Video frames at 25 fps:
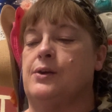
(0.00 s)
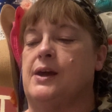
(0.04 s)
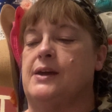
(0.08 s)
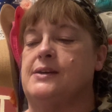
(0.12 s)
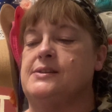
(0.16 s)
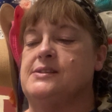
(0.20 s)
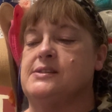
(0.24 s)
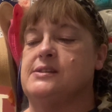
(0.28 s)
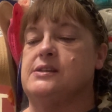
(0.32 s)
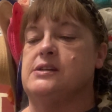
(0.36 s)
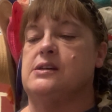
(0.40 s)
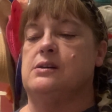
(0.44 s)
I
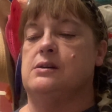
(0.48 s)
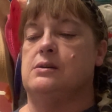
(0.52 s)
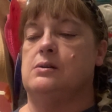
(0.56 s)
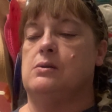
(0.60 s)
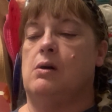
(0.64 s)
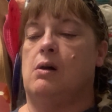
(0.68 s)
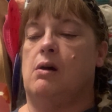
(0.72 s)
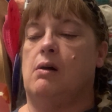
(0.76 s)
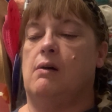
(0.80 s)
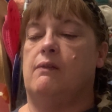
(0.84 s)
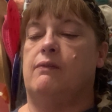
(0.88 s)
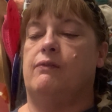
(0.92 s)
still
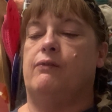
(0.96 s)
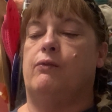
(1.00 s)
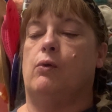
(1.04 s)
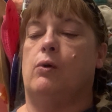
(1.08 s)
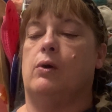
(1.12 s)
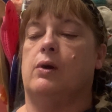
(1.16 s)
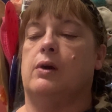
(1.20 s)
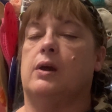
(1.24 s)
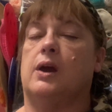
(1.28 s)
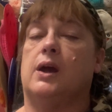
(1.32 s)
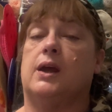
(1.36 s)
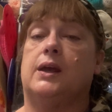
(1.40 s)

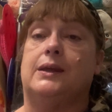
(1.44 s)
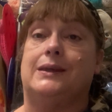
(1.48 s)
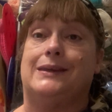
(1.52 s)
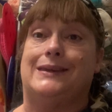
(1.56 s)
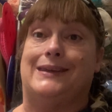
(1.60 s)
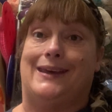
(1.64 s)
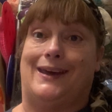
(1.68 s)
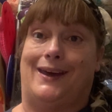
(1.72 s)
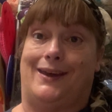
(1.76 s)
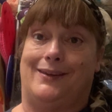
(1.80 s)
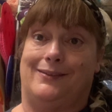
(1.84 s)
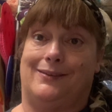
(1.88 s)

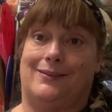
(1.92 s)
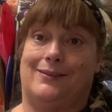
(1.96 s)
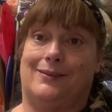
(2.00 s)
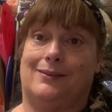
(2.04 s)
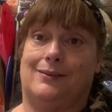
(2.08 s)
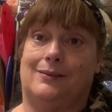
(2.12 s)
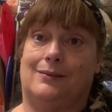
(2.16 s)
forget.